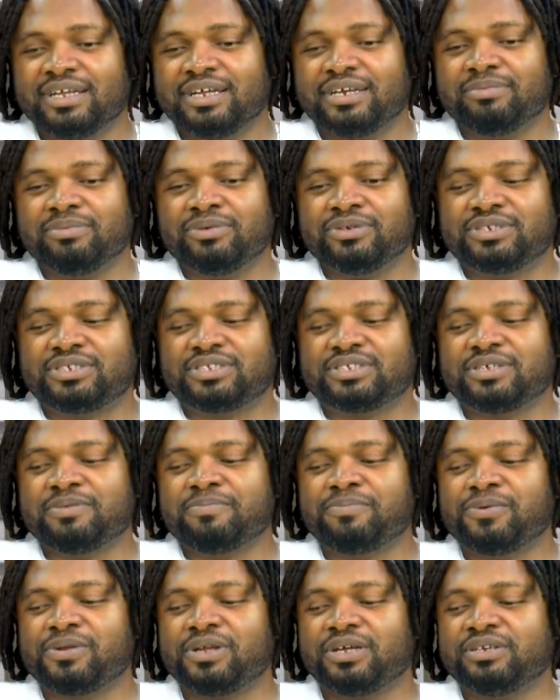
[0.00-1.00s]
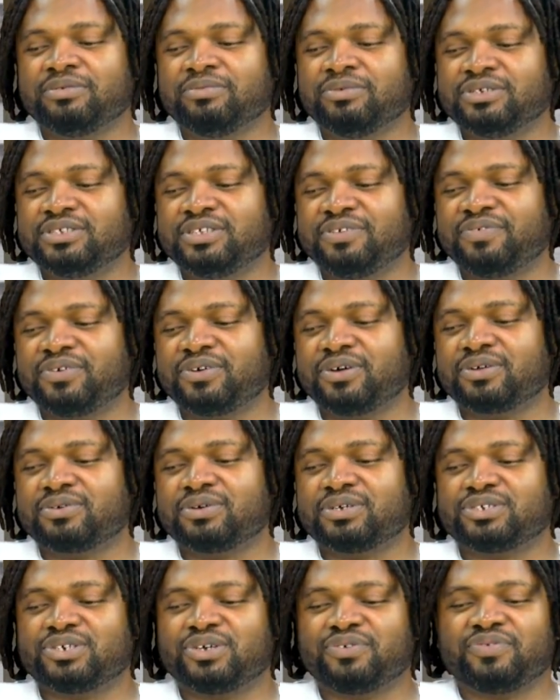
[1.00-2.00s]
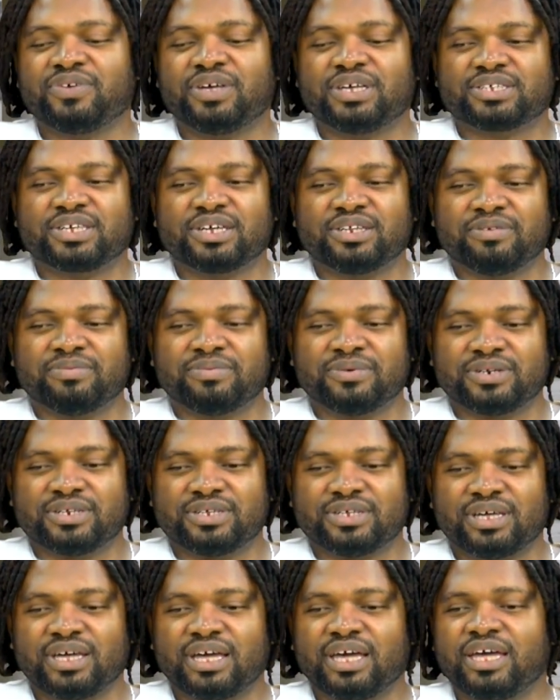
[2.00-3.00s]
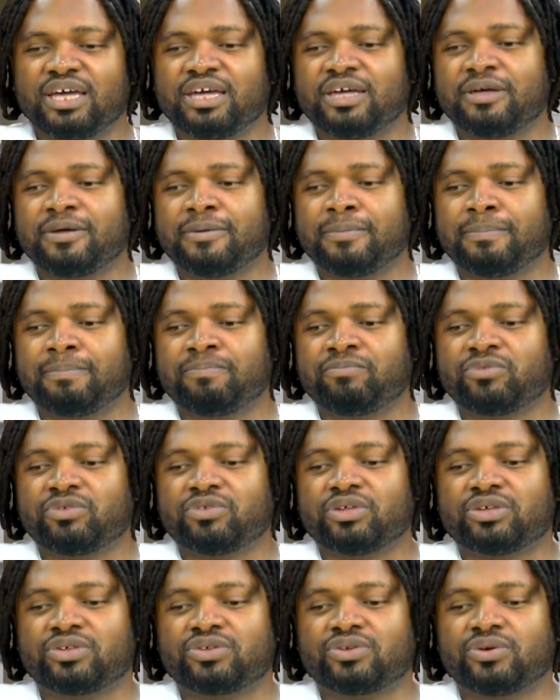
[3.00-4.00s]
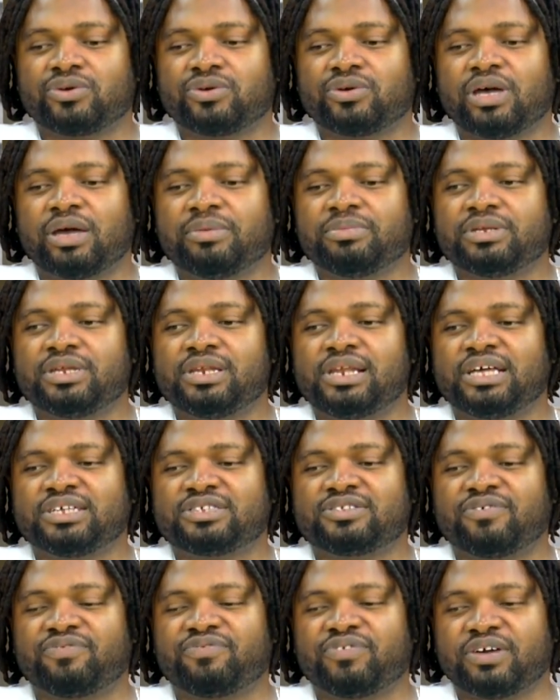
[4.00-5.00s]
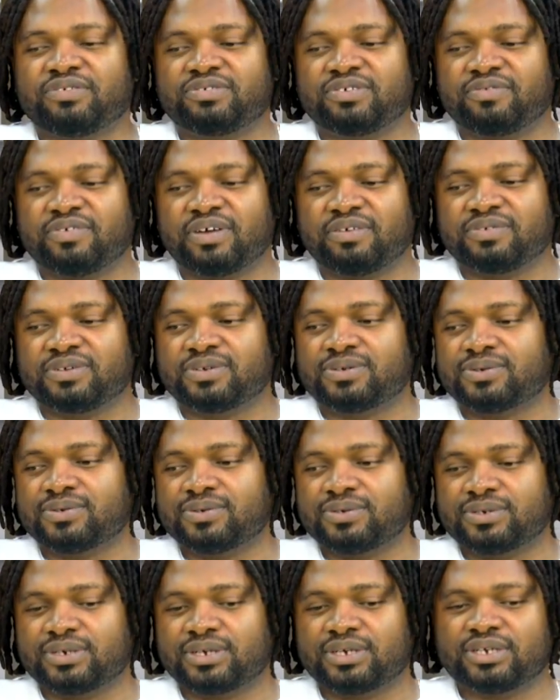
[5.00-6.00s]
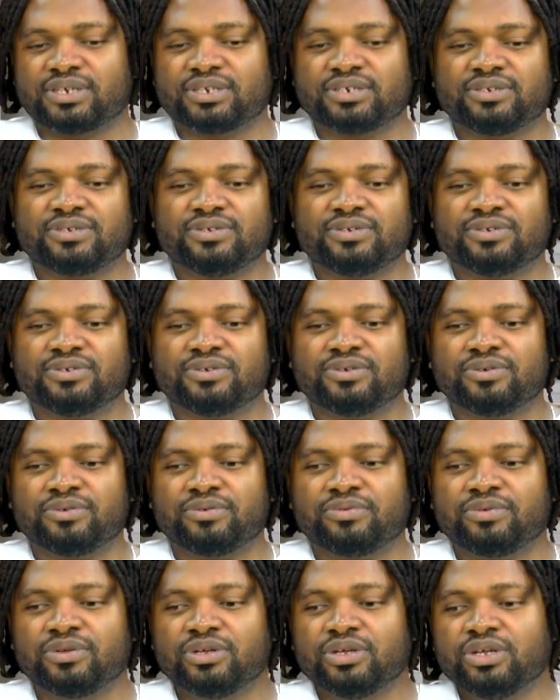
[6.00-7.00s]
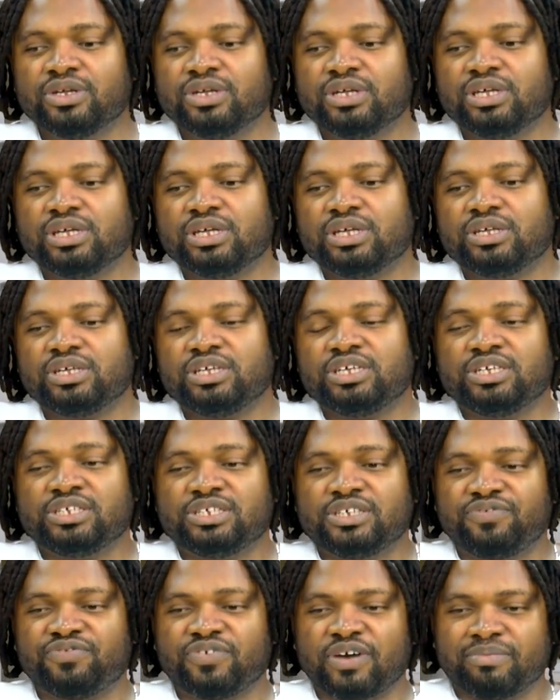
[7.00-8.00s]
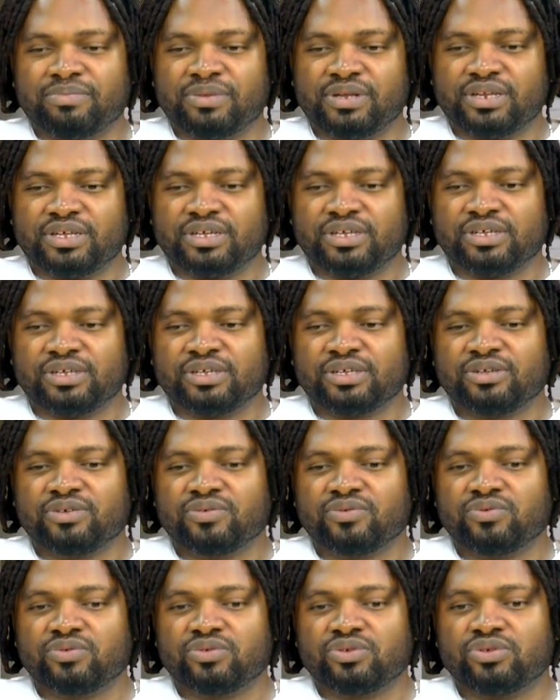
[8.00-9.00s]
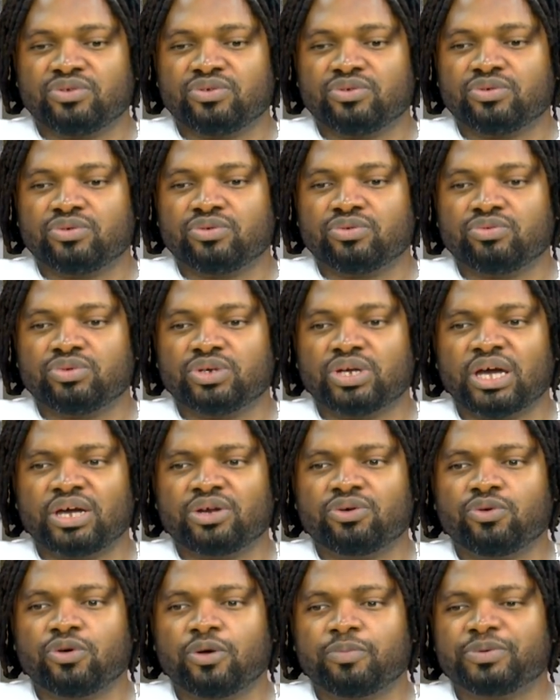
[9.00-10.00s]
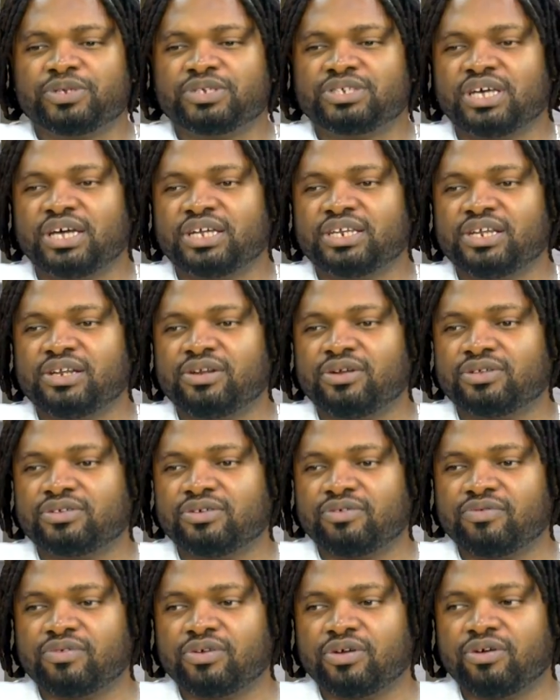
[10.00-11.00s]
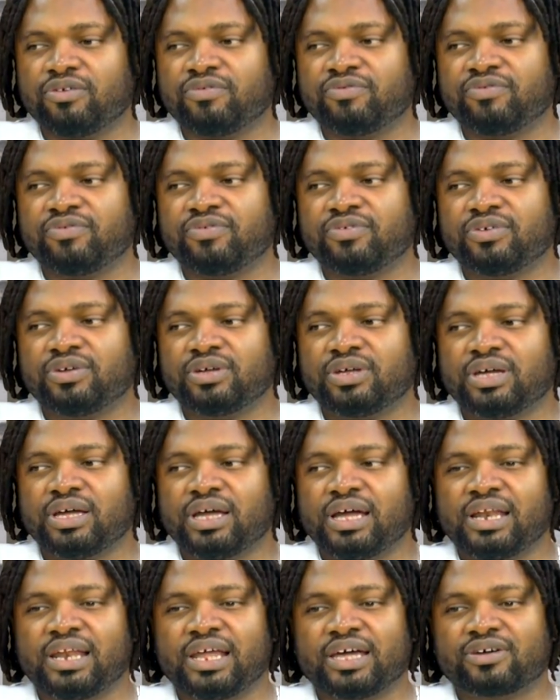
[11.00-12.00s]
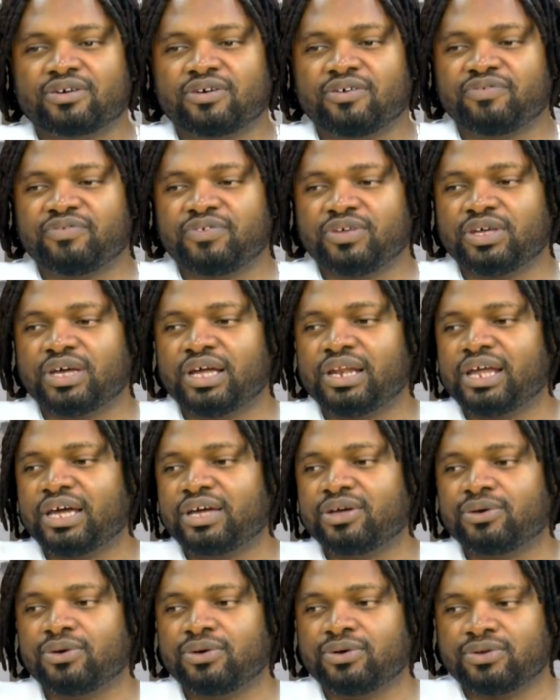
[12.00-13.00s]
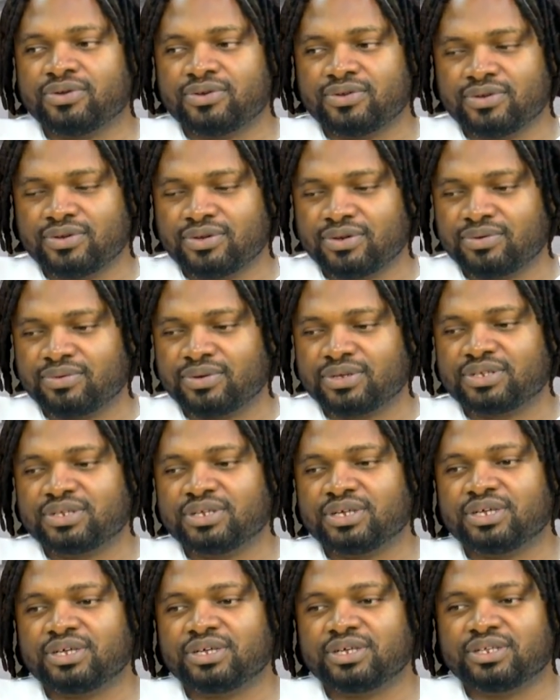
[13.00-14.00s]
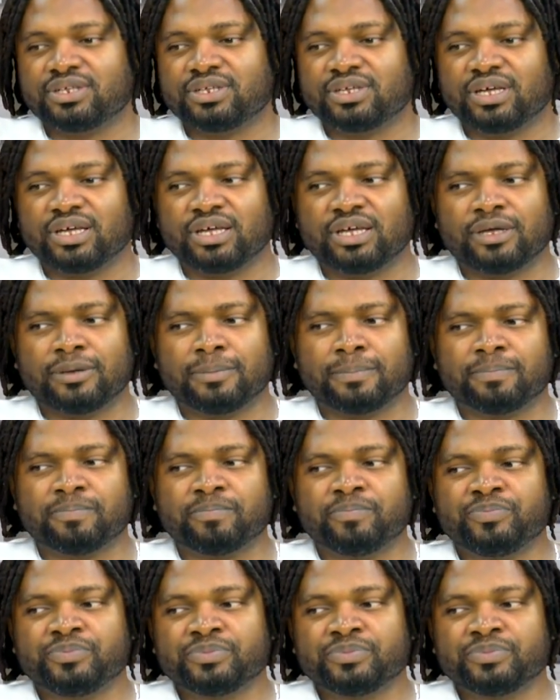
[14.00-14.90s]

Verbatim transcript: and the most simple and the most difficult question if you ask anybody. Um, so I've been the last of five surviving children, you know, easy family, you know, we, I grew up inside a lot of love. I like coffee, I like God, waiting again. Um,